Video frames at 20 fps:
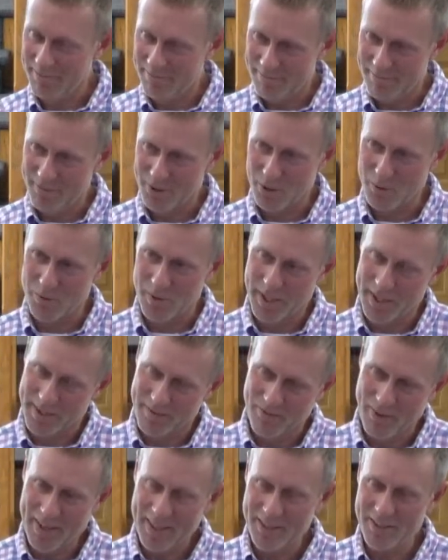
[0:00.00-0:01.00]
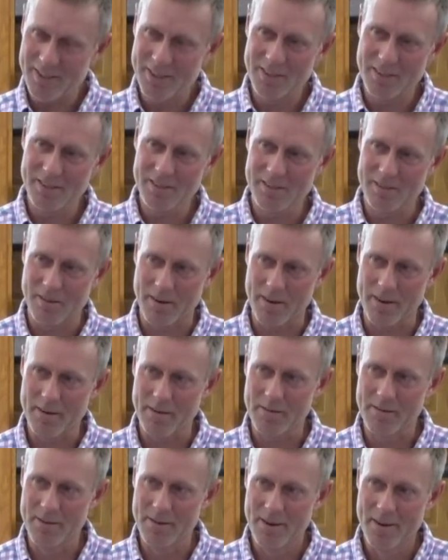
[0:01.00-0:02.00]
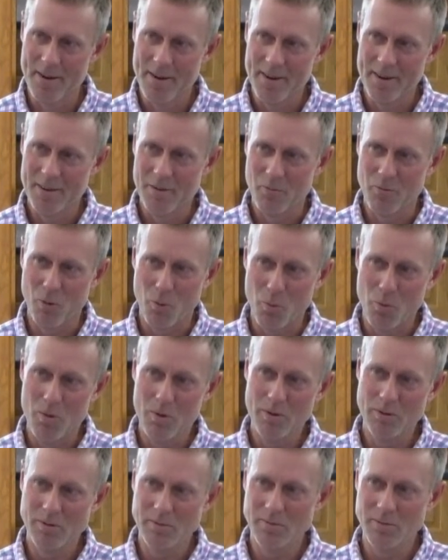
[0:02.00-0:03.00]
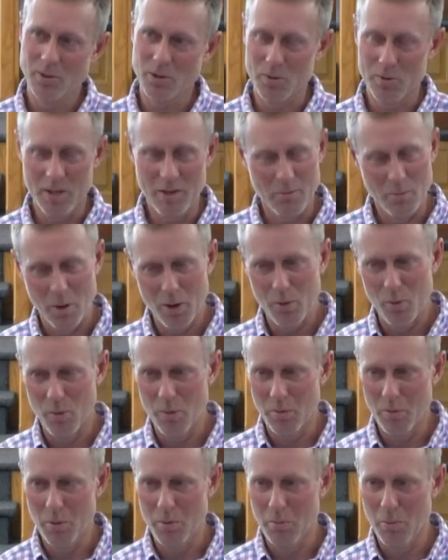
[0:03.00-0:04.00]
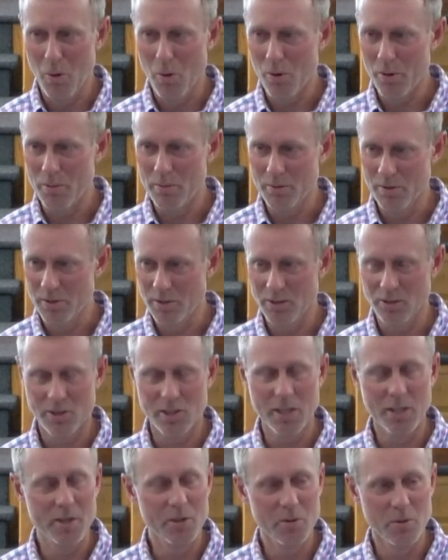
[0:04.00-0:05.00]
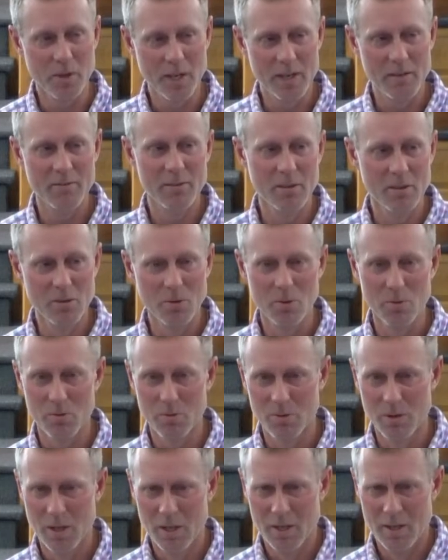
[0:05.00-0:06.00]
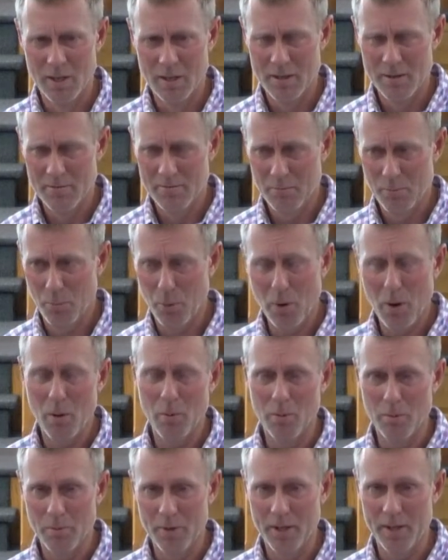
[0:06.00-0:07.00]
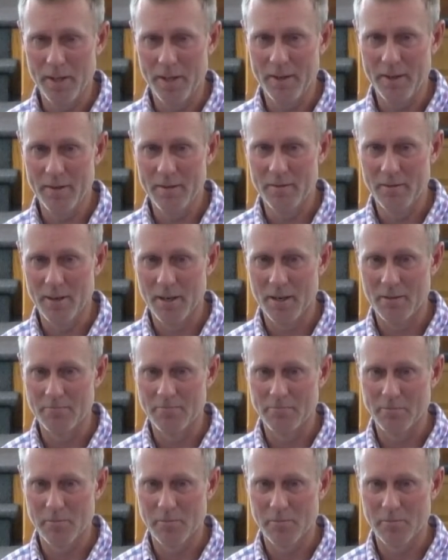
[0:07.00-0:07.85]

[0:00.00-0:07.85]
So he vanished into the crowd, for one, so everybody wouldn't bombard him, to just heal every little problem they had, right?